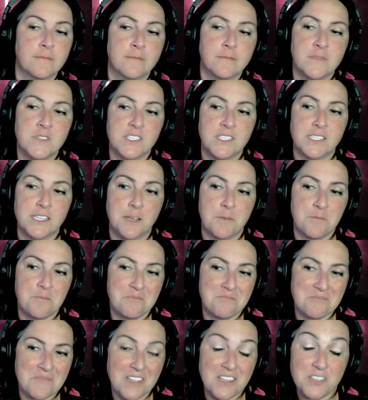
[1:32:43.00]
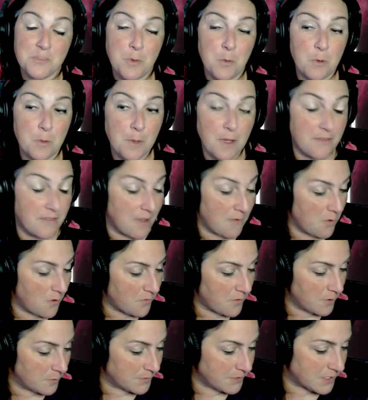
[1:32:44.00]
Just saying. It used to be one of my favorite
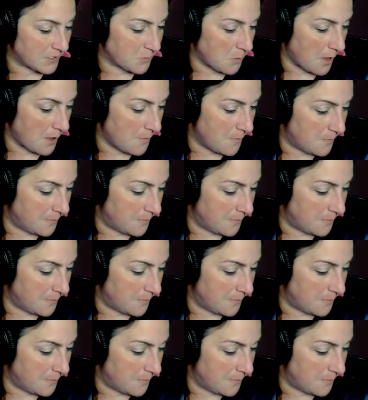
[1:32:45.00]
films as well.